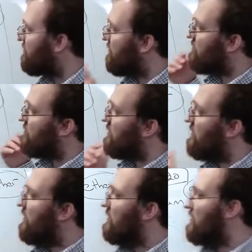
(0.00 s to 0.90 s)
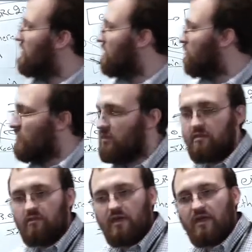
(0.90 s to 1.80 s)
such that
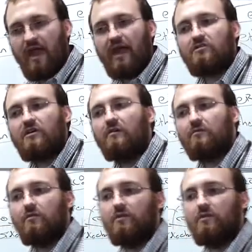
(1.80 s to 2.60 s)
when they cash out and